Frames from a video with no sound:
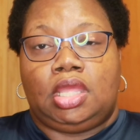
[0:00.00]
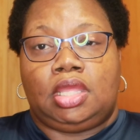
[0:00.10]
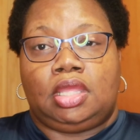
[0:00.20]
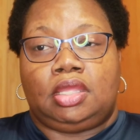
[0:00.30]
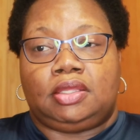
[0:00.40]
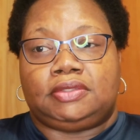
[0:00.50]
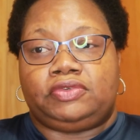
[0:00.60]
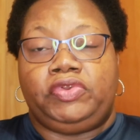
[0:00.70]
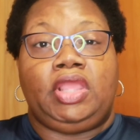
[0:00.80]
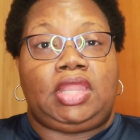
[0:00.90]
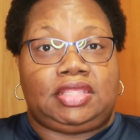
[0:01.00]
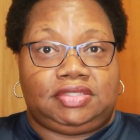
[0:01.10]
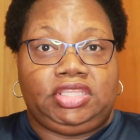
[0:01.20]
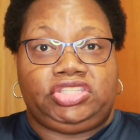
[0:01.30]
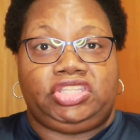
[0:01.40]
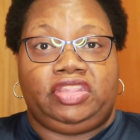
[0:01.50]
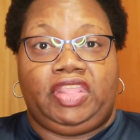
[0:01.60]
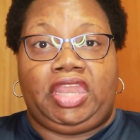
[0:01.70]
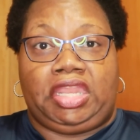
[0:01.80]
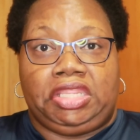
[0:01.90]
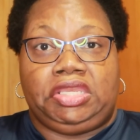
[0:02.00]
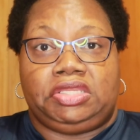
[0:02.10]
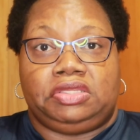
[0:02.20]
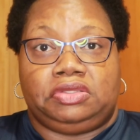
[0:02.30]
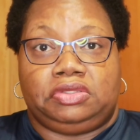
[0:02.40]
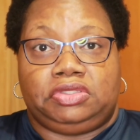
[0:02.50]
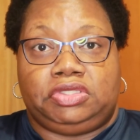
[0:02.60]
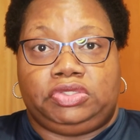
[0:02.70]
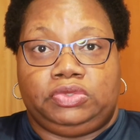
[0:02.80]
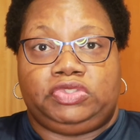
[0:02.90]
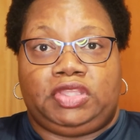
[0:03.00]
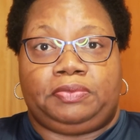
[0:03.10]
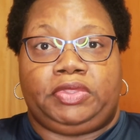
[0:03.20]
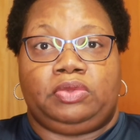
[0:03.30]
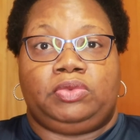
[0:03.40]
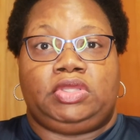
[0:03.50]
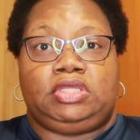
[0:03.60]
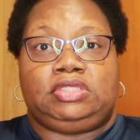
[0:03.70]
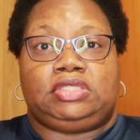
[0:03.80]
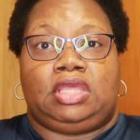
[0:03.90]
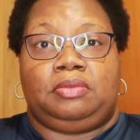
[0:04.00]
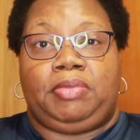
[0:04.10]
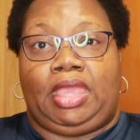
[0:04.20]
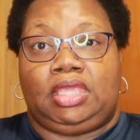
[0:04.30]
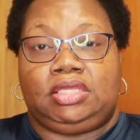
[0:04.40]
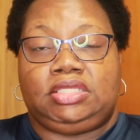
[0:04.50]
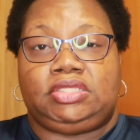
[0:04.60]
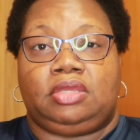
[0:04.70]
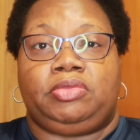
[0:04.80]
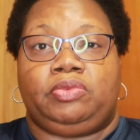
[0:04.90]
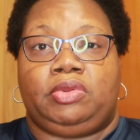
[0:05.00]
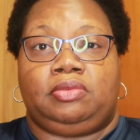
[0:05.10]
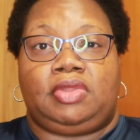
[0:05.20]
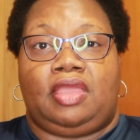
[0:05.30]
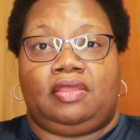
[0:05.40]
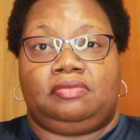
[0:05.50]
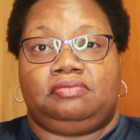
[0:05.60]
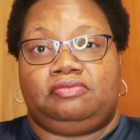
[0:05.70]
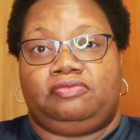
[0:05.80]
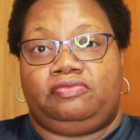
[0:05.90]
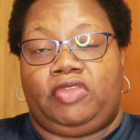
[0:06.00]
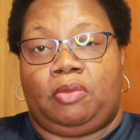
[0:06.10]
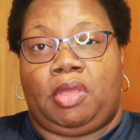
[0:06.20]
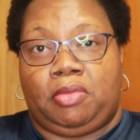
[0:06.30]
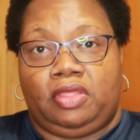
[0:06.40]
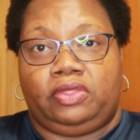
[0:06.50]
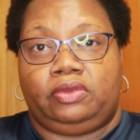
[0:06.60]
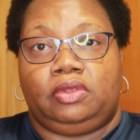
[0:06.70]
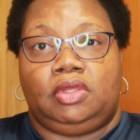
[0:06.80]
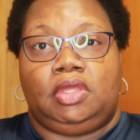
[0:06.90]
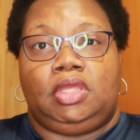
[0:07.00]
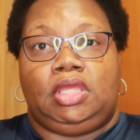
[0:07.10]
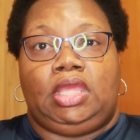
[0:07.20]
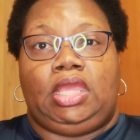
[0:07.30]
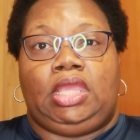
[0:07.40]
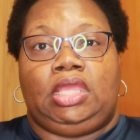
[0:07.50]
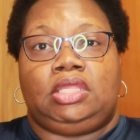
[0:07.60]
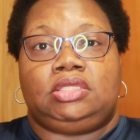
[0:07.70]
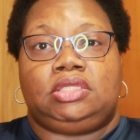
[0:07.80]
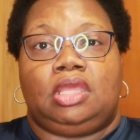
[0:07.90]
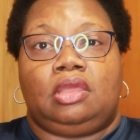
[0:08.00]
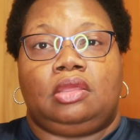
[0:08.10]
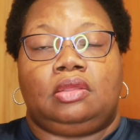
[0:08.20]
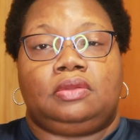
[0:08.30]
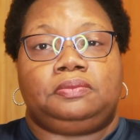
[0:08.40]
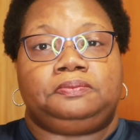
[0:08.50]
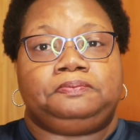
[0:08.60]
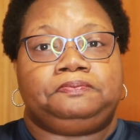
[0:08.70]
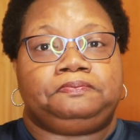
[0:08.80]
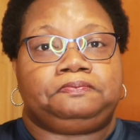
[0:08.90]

uh, realization that I needed to do something was um, back in December when I found my mother. And um,